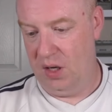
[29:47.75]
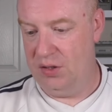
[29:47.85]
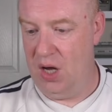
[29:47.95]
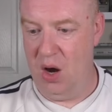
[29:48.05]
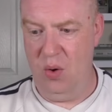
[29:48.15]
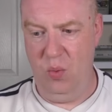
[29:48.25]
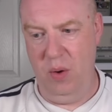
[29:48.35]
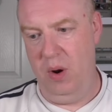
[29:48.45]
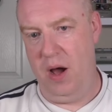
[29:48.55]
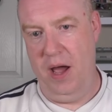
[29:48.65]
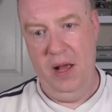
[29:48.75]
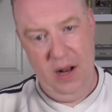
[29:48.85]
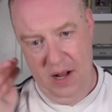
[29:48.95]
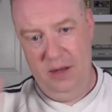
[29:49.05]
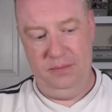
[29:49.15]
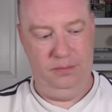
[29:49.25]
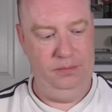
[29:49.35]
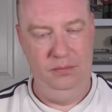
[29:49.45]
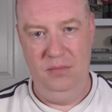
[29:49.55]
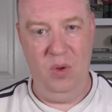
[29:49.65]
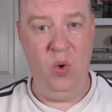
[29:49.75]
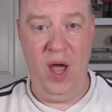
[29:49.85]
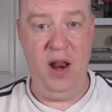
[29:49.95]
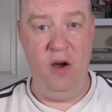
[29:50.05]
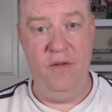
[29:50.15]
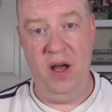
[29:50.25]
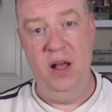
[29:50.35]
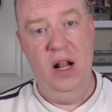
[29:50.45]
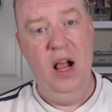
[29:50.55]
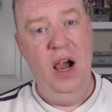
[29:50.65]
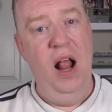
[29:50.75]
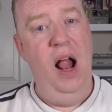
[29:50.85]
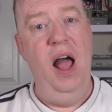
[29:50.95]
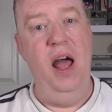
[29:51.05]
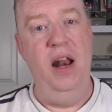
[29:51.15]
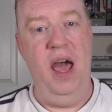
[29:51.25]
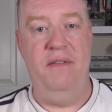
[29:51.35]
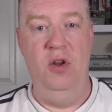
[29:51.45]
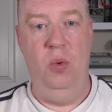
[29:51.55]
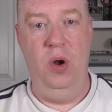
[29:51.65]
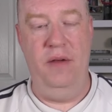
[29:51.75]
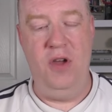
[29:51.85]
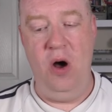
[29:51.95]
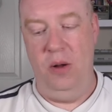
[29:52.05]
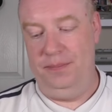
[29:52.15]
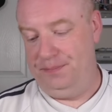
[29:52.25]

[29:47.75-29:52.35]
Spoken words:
So we were like, we'll head over and have a look what they've got.